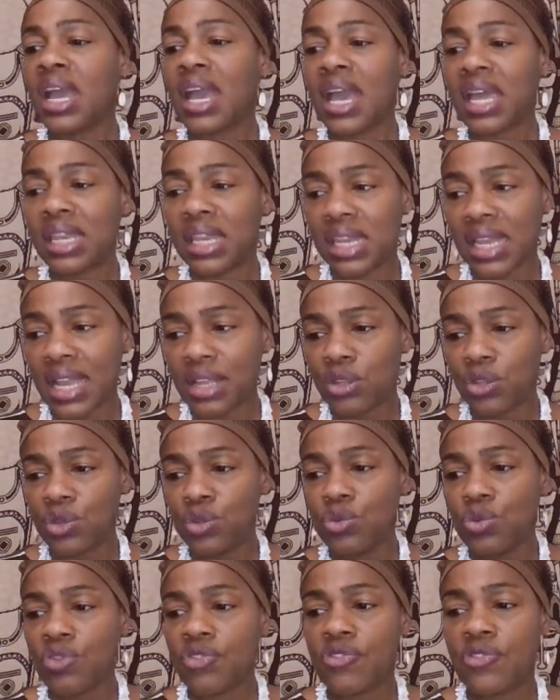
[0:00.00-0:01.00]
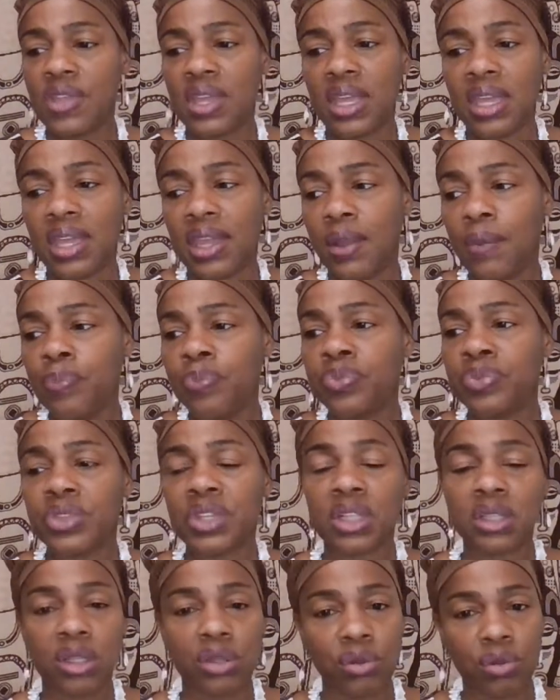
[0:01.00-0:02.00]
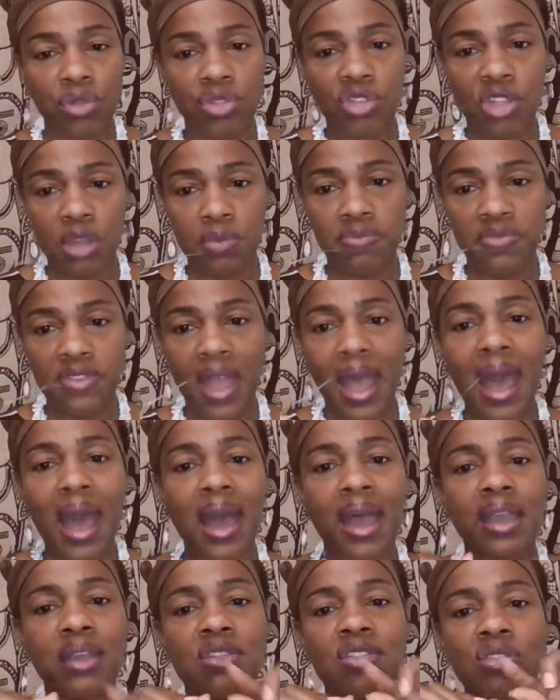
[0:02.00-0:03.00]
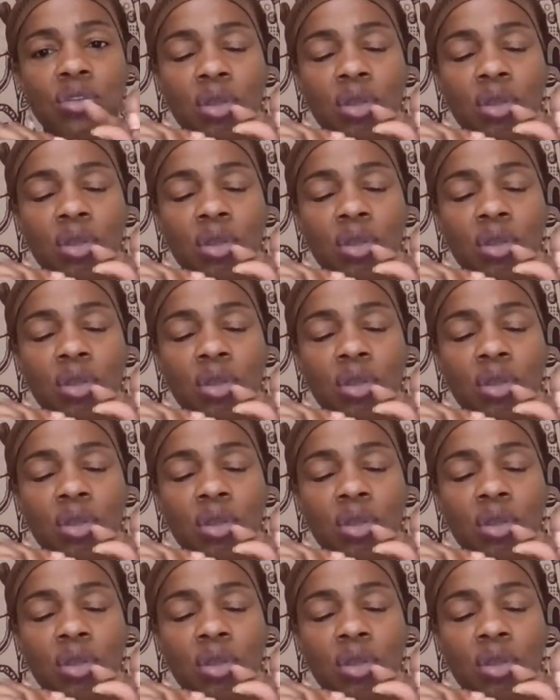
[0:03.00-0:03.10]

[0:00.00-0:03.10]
And then I used the little zip ties